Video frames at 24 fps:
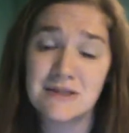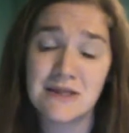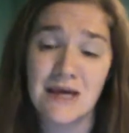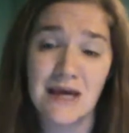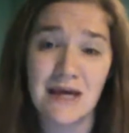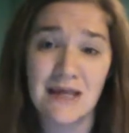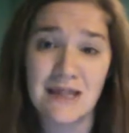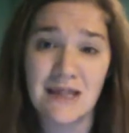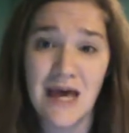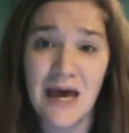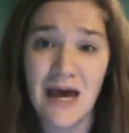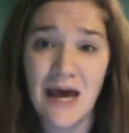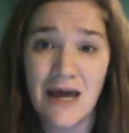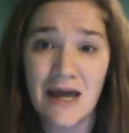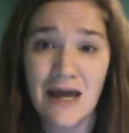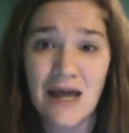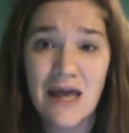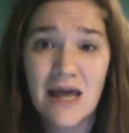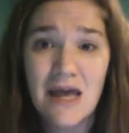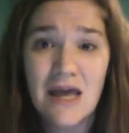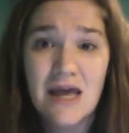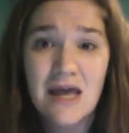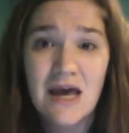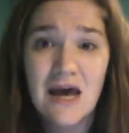like that
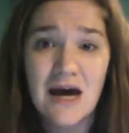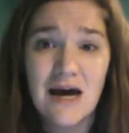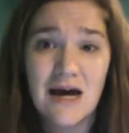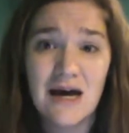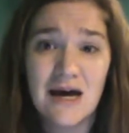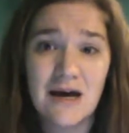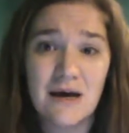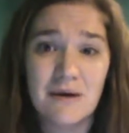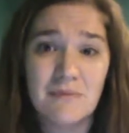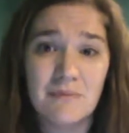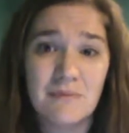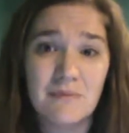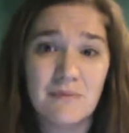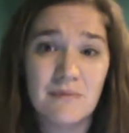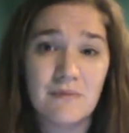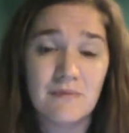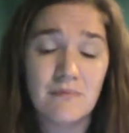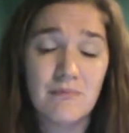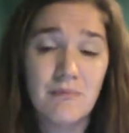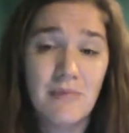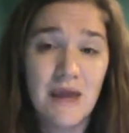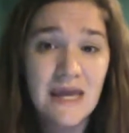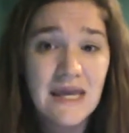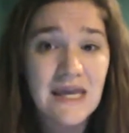
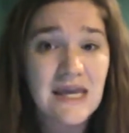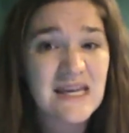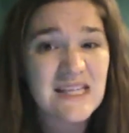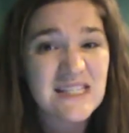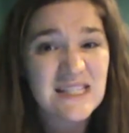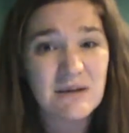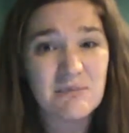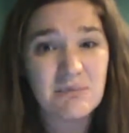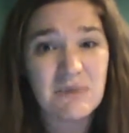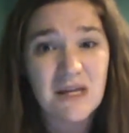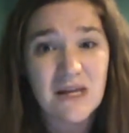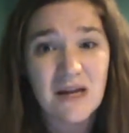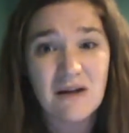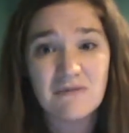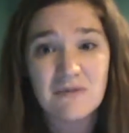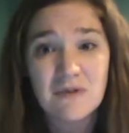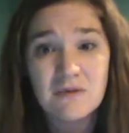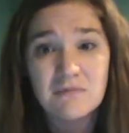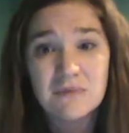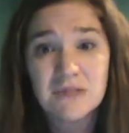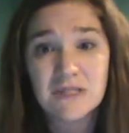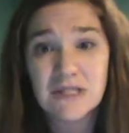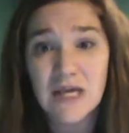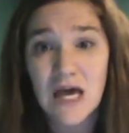making something of
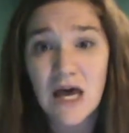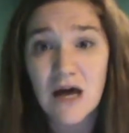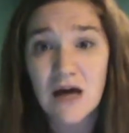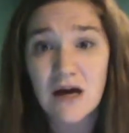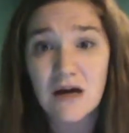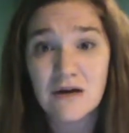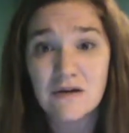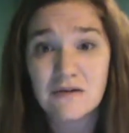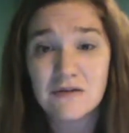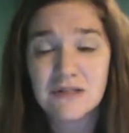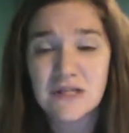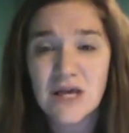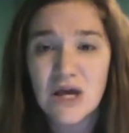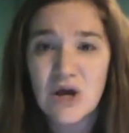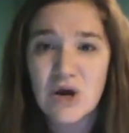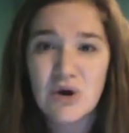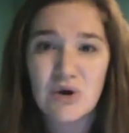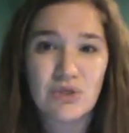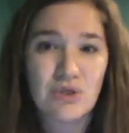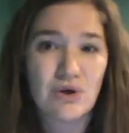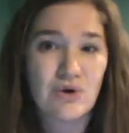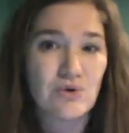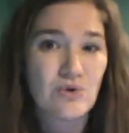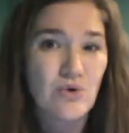themselves,
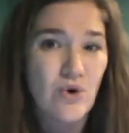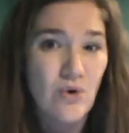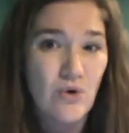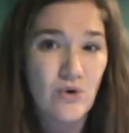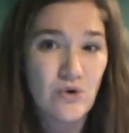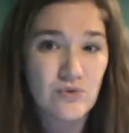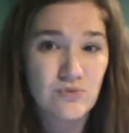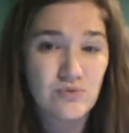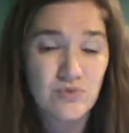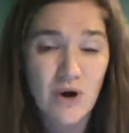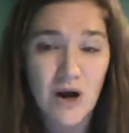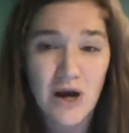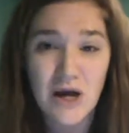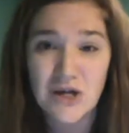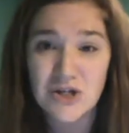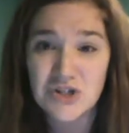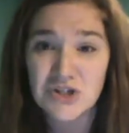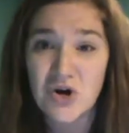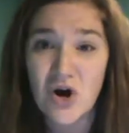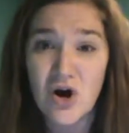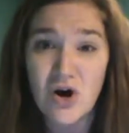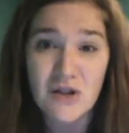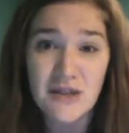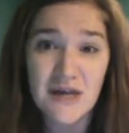the gold
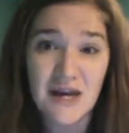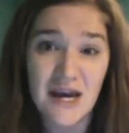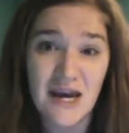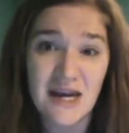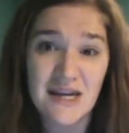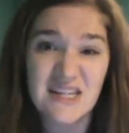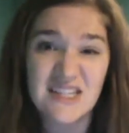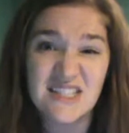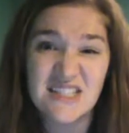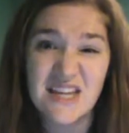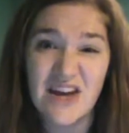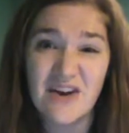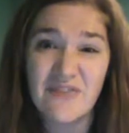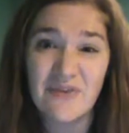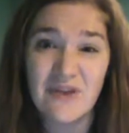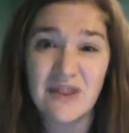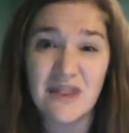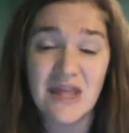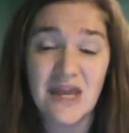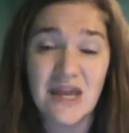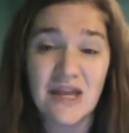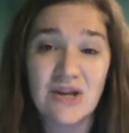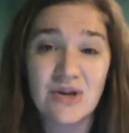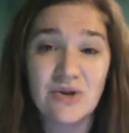rush, all that kind of stuff,
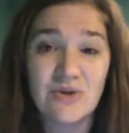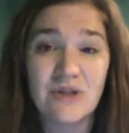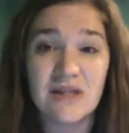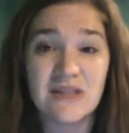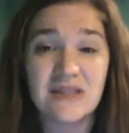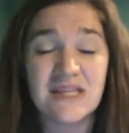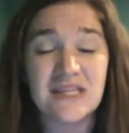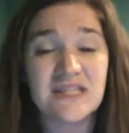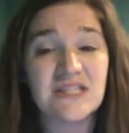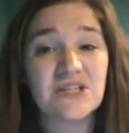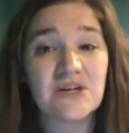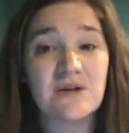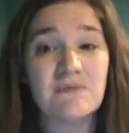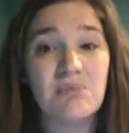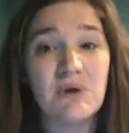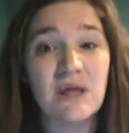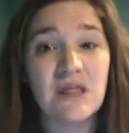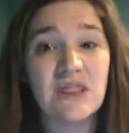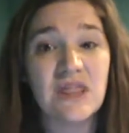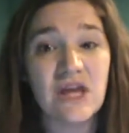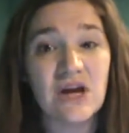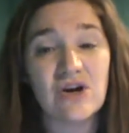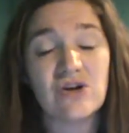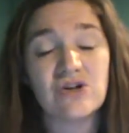and they knew that this could be
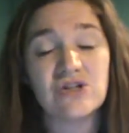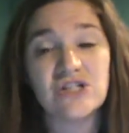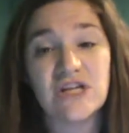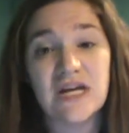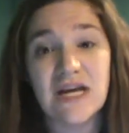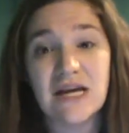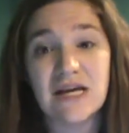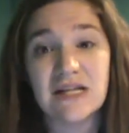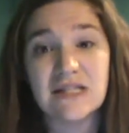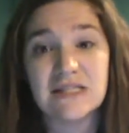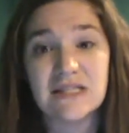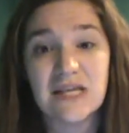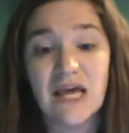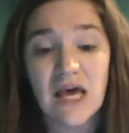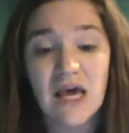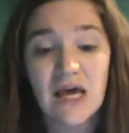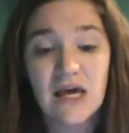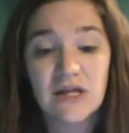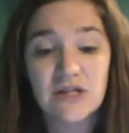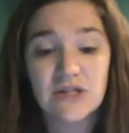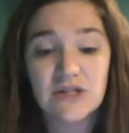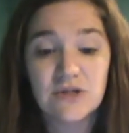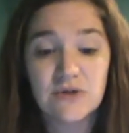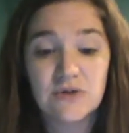their chance
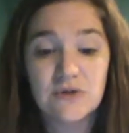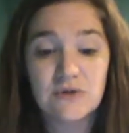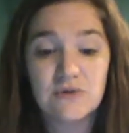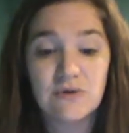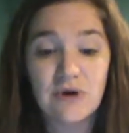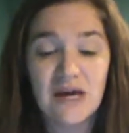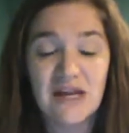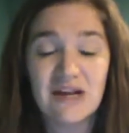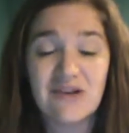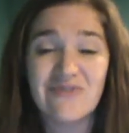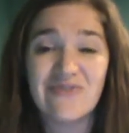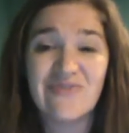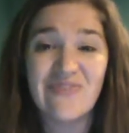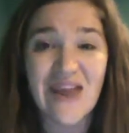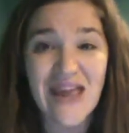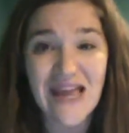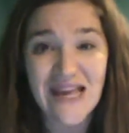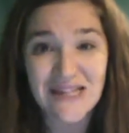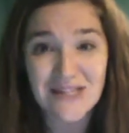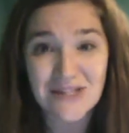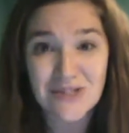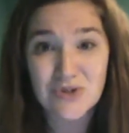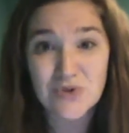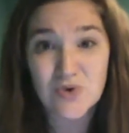to
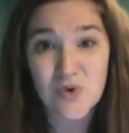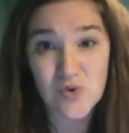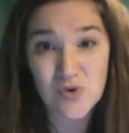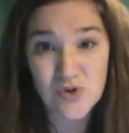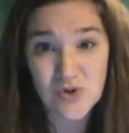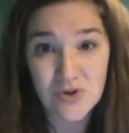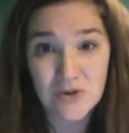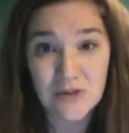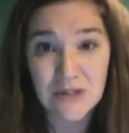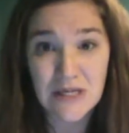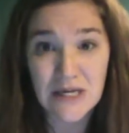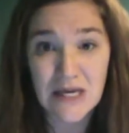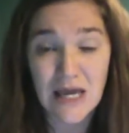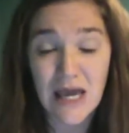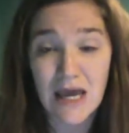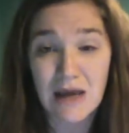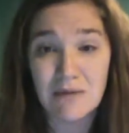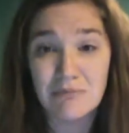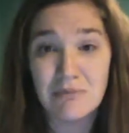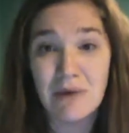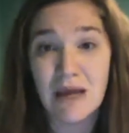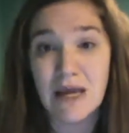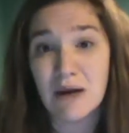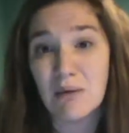advance socially
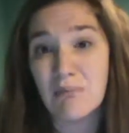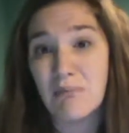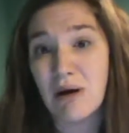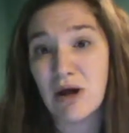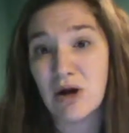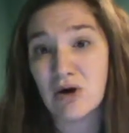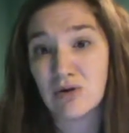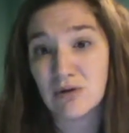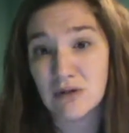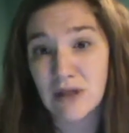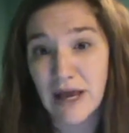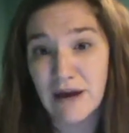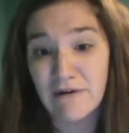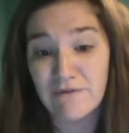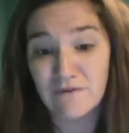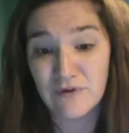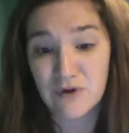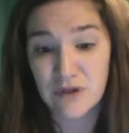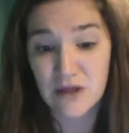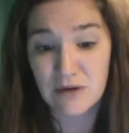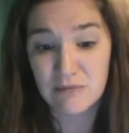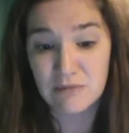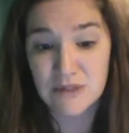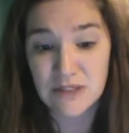and make a better life for
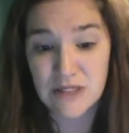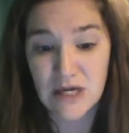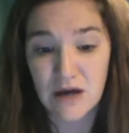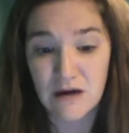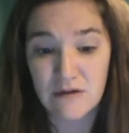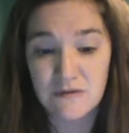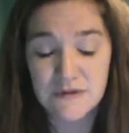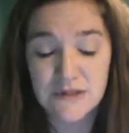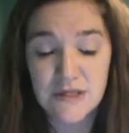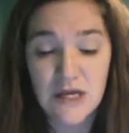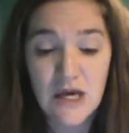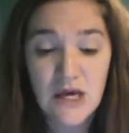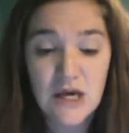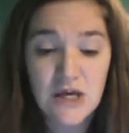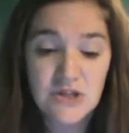themselves.